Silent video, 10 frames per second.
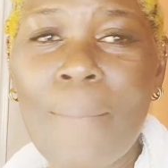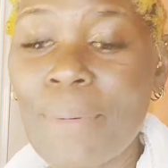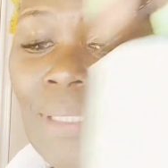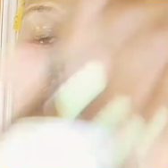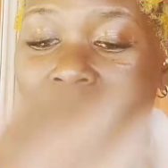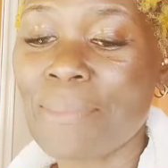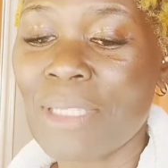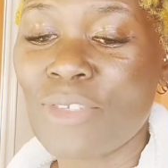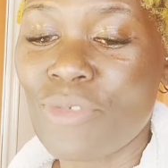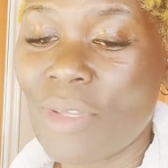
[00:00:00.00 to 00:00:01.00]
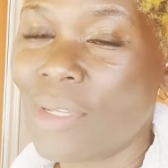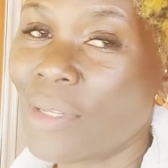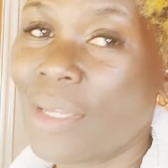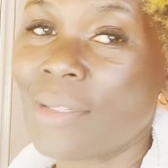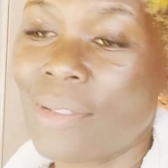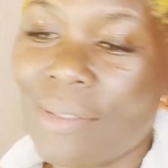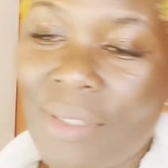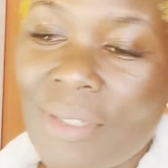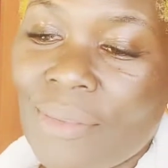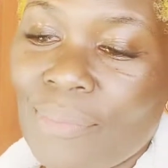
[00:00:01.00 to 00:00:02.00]
I put some tea tree in that.
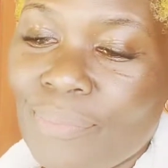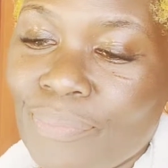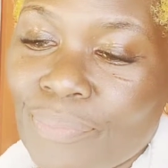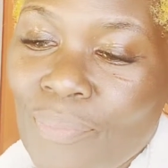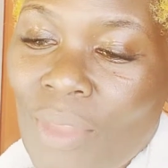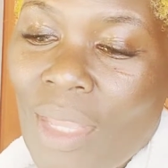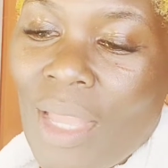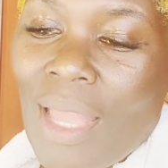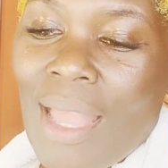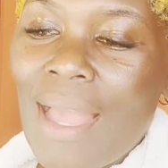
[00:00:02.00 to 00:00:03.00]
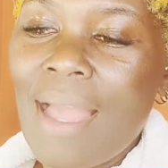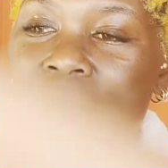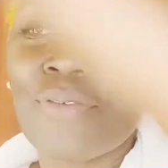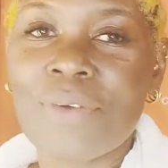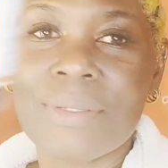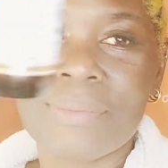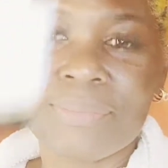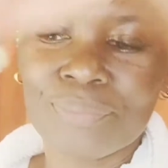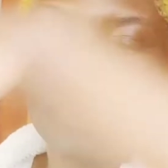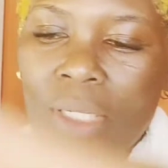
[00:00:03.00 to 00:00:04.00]
Yeah. I have
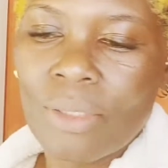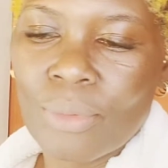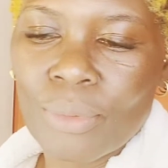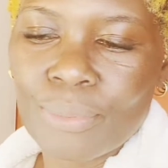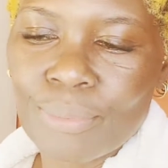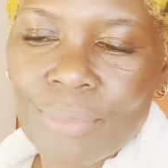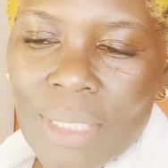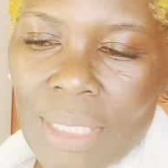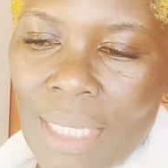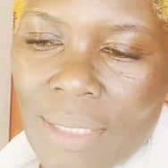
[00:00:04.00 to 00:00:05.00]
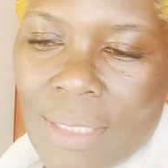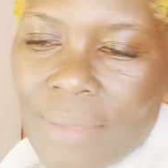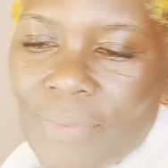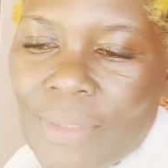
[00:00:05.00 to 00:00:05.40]
no, that isn't.